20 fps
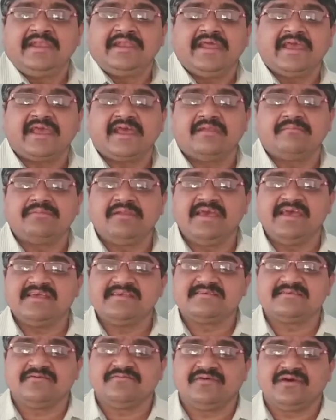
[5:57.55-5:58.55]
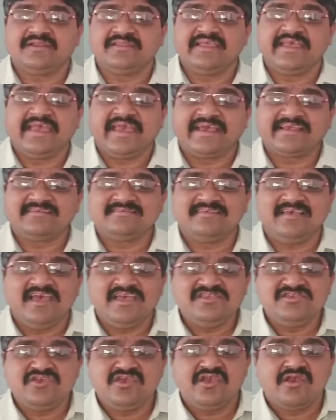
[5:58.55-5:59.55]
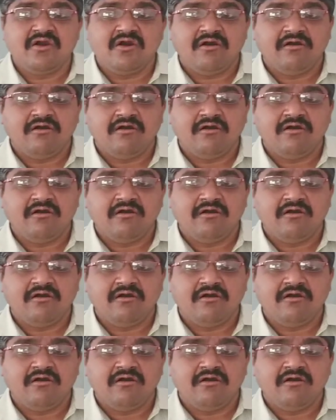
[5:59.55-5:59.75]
taken place for the exchanging